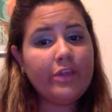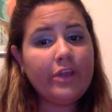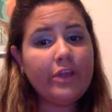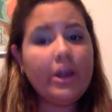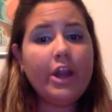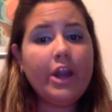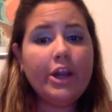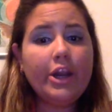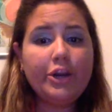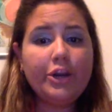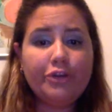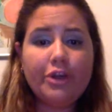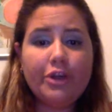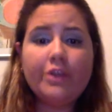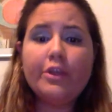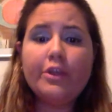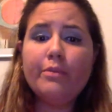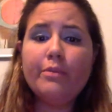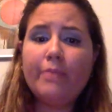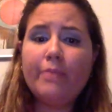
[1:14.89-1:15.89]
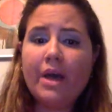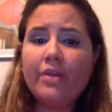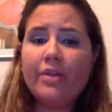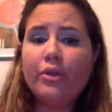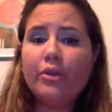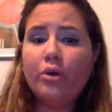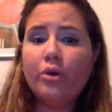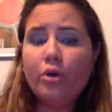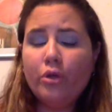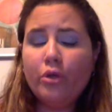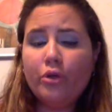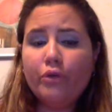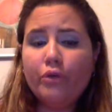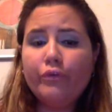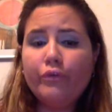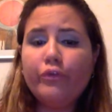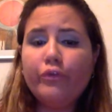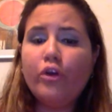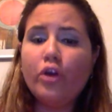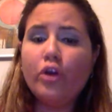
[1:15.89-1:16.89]
that generate the bad odor
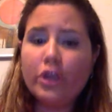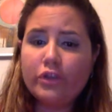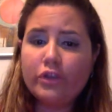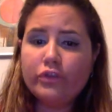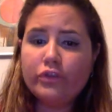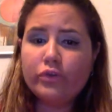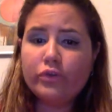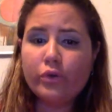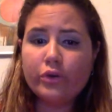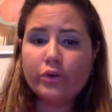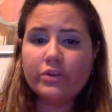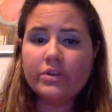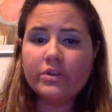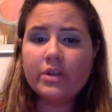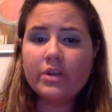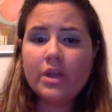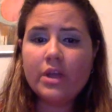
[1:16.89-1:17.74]
from his source.